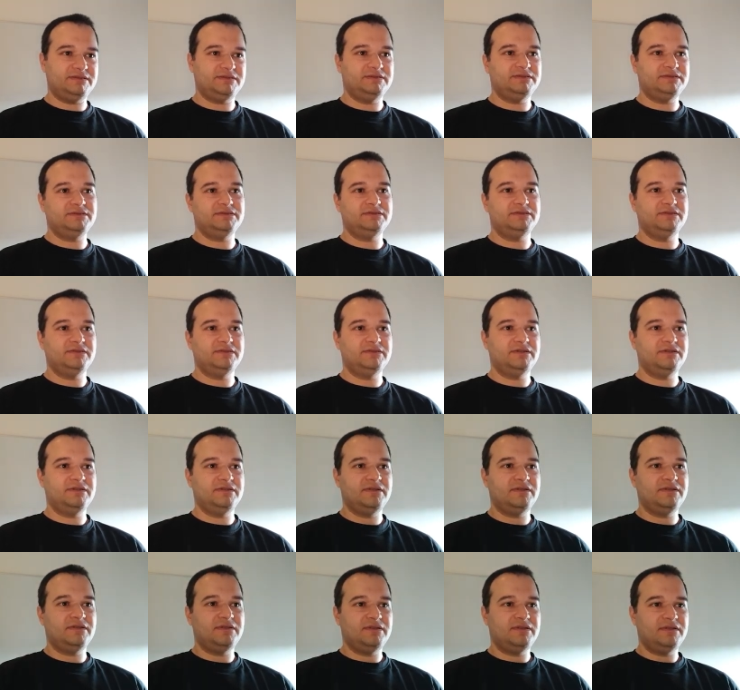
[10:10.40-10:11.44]

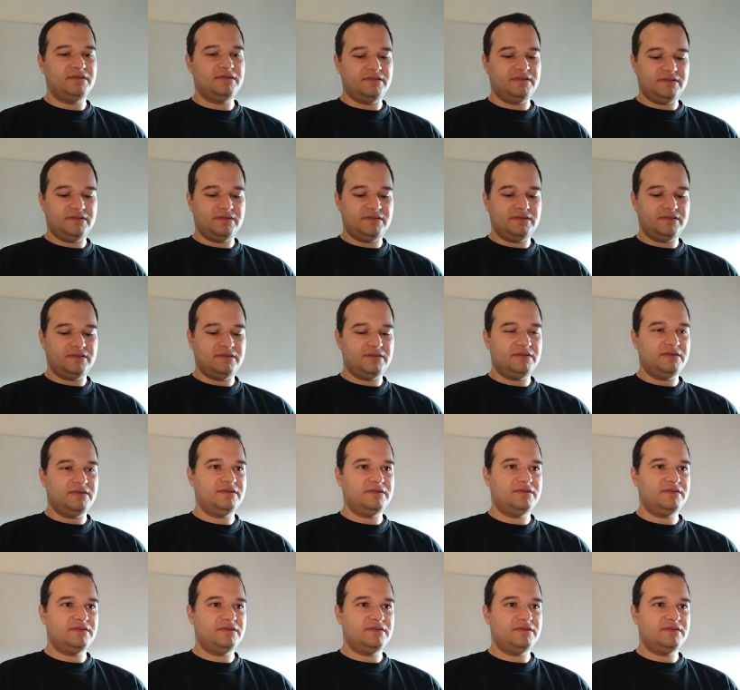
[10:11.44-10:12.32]
No one is speaking in this clip.